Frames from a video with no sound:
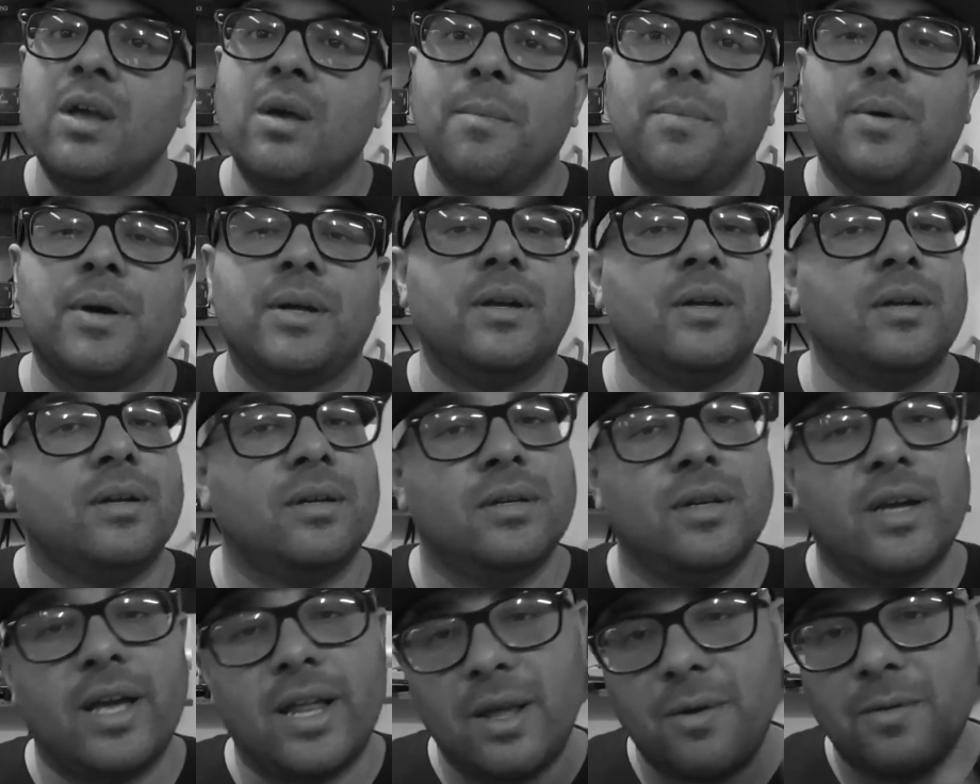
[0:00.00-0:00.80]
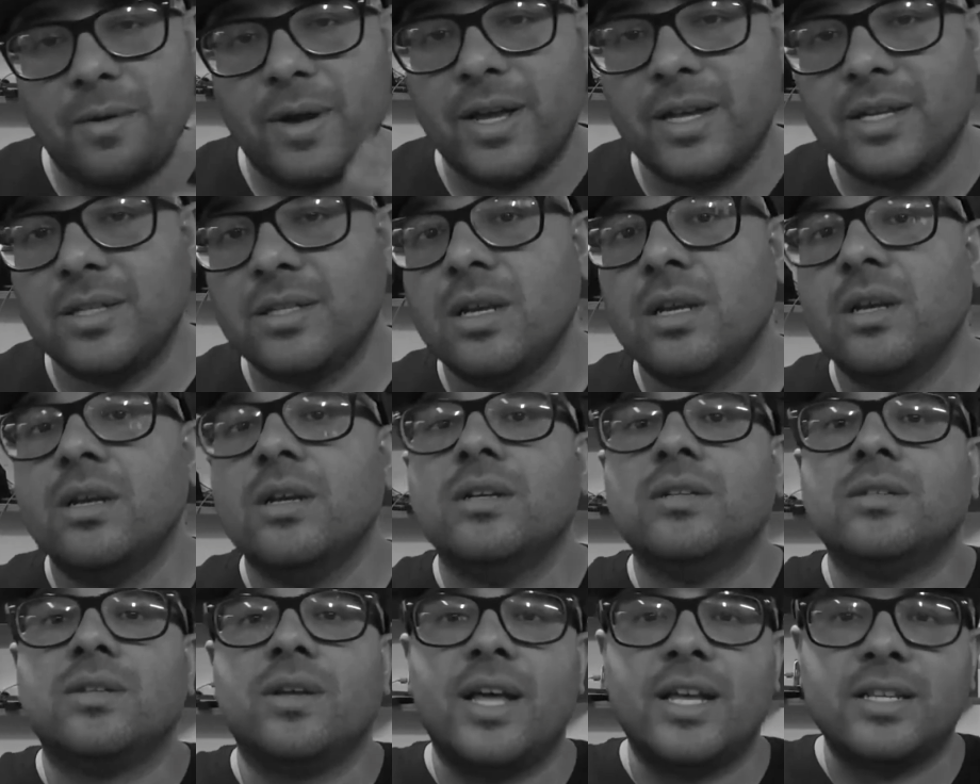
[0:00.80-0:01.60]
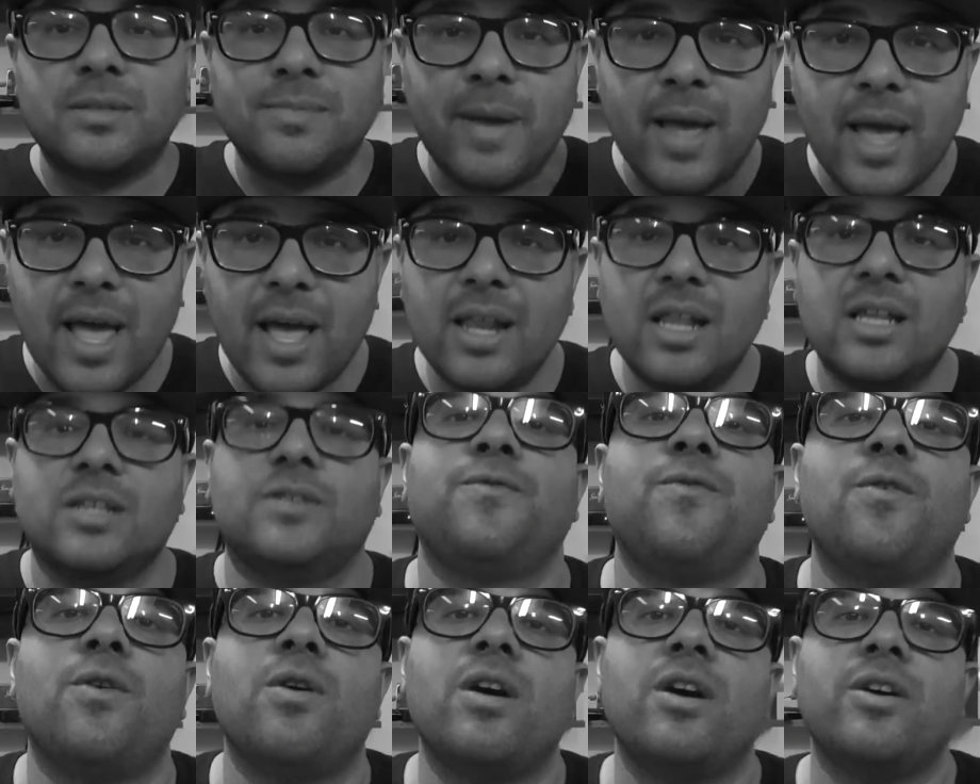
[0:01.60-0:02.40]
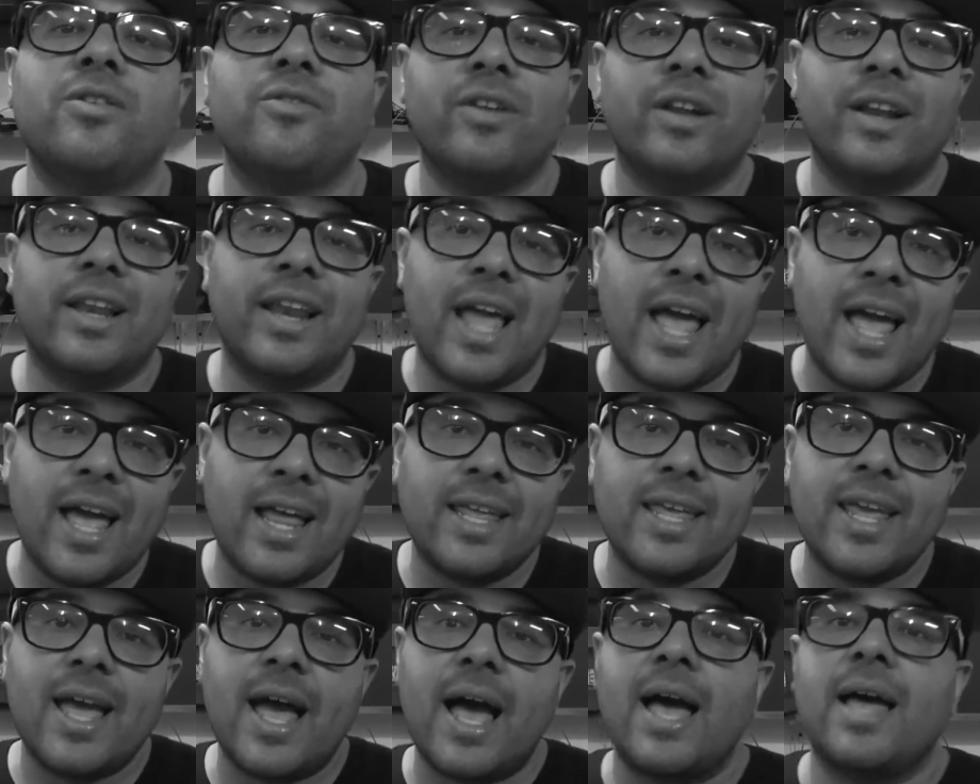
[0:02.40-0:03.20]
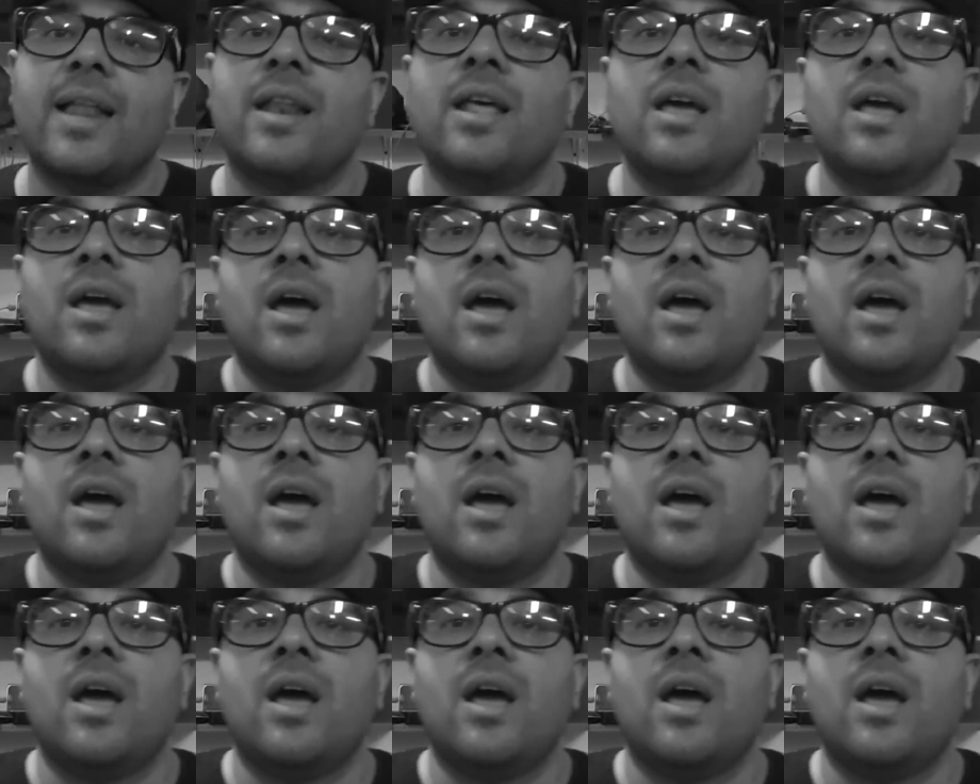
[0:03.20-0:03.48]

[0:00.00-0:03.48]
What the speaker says: But anyways, so that's my LS400 land yacht.